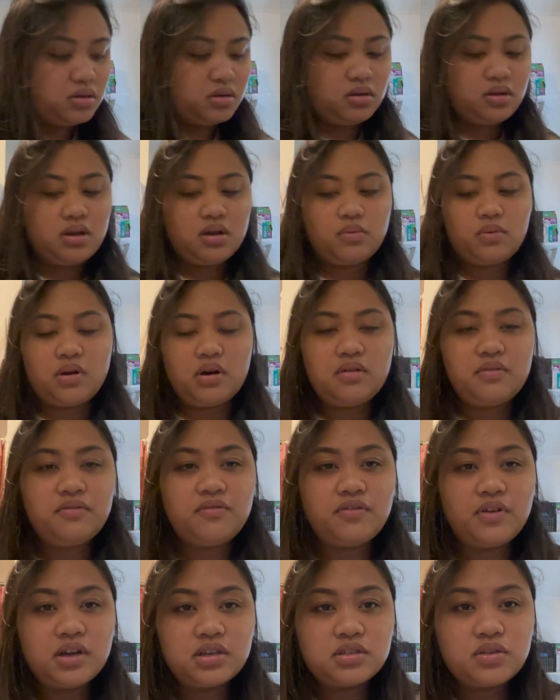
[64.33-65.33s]
Like, why the
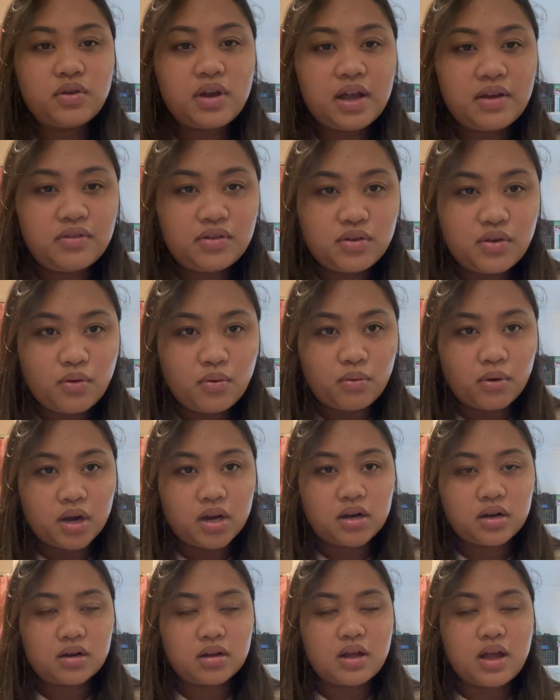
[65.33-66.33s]
fuck do I have to go
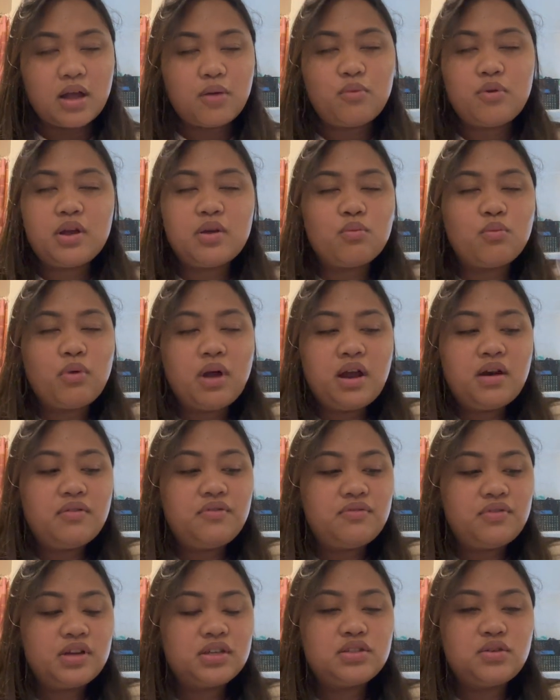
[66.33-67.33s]
work? I wait, why the
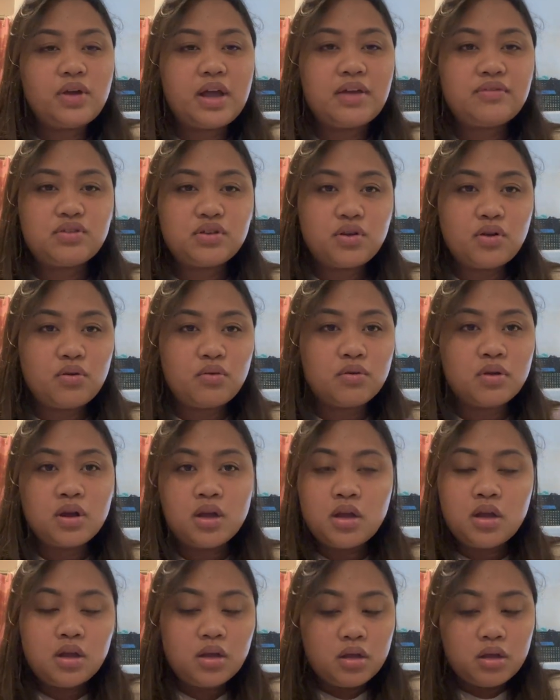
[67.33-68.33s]
fuck do I have to go
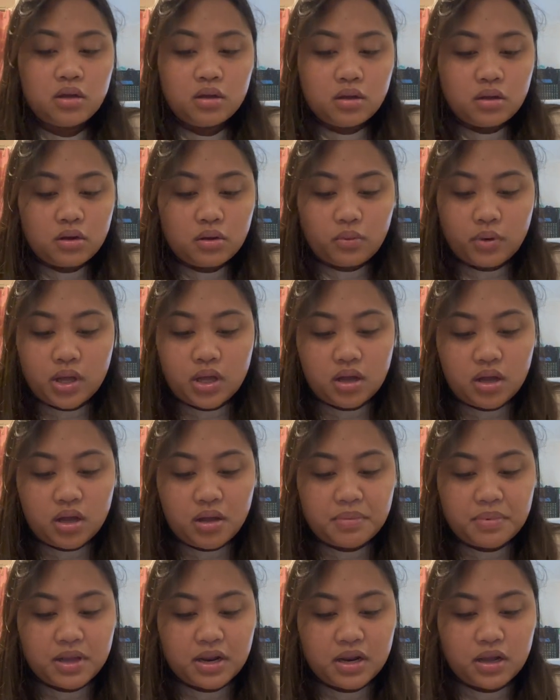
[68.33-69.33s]
wake
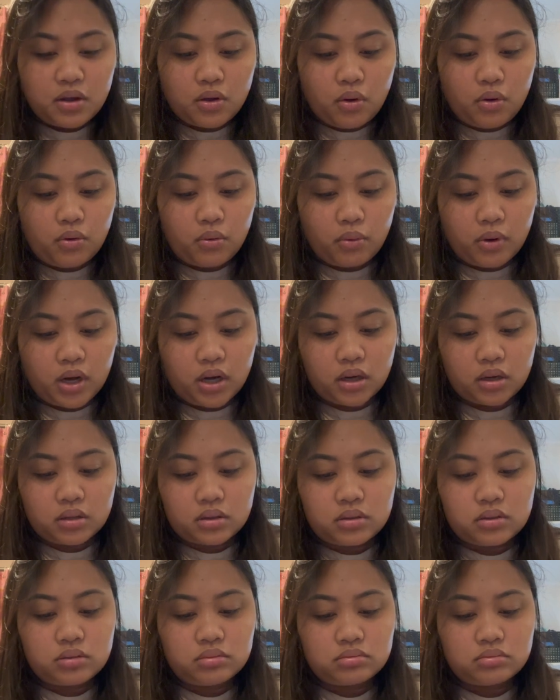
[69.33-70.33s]
up and then go to work?
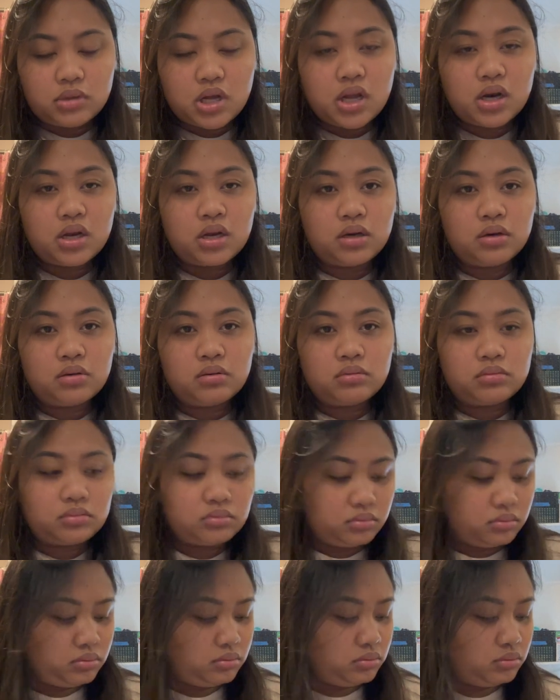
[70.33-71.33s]
And then
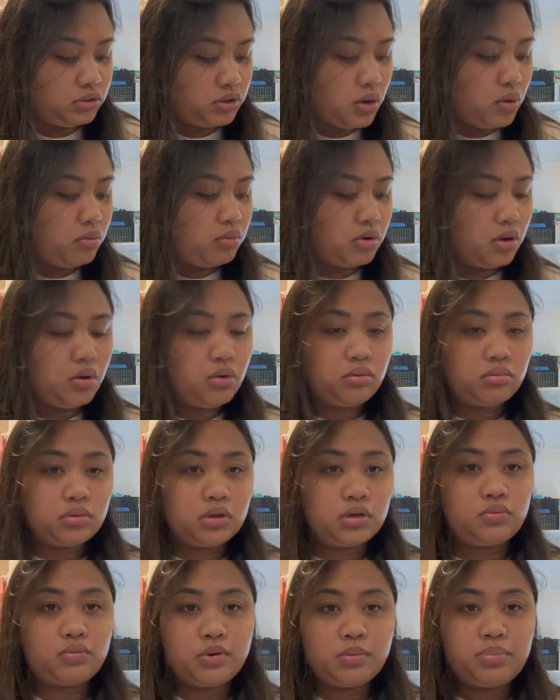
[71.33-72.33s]
go home
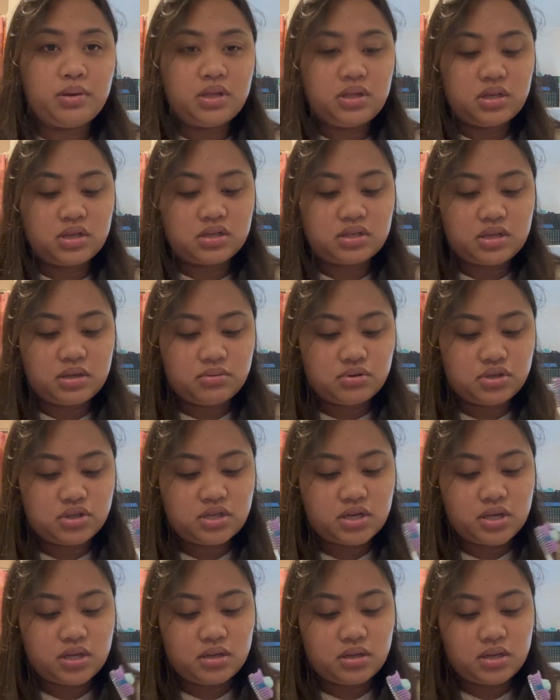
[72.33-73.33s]
and repeat the same
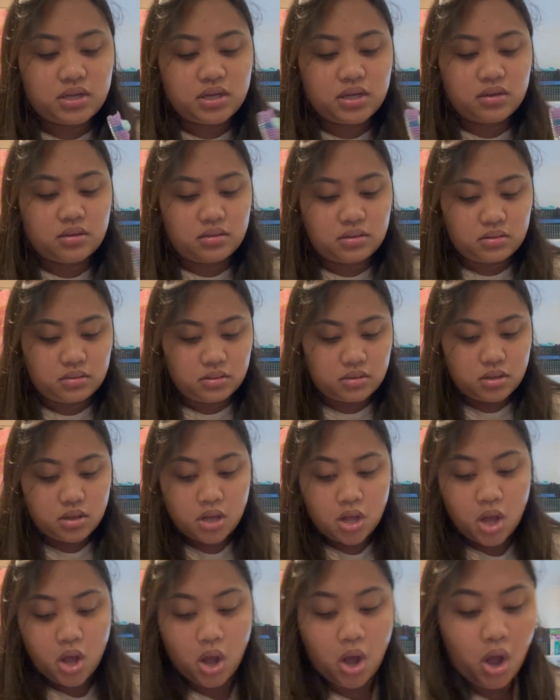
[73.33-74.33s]
shit. I'm like,
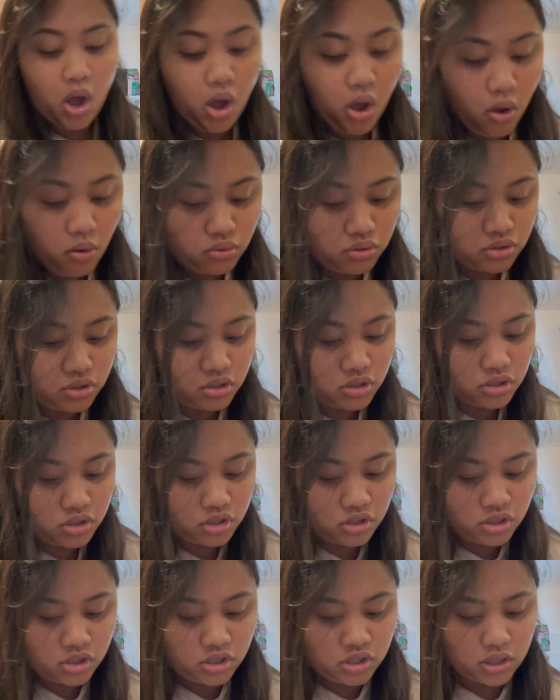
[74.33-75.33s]
oh
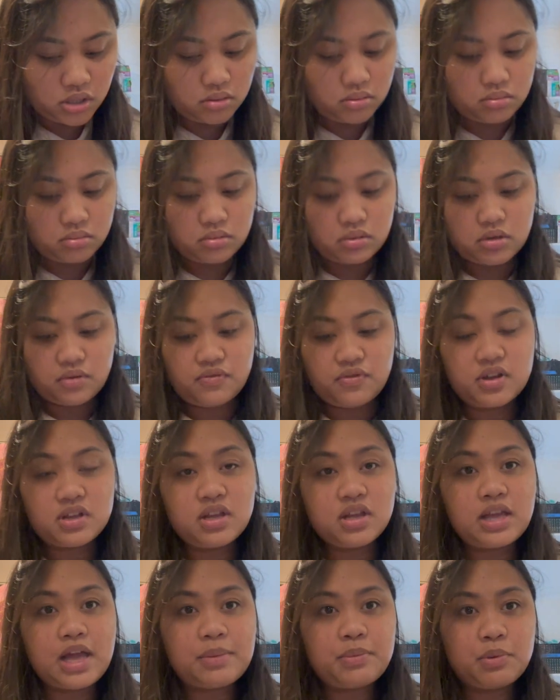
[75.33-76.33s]
shit, the
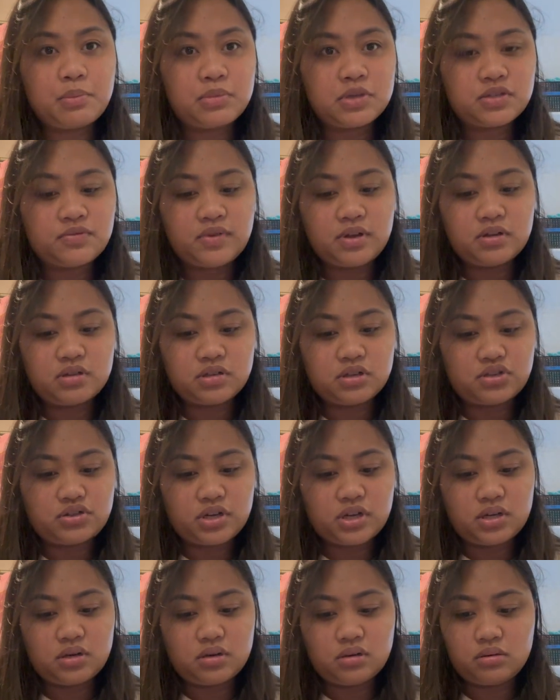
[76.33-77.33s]
fucking cap almost fell in the
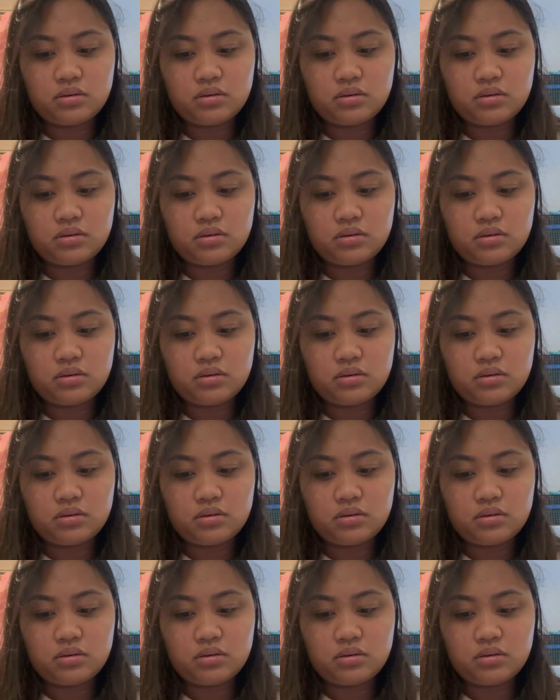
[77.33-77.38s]
drain.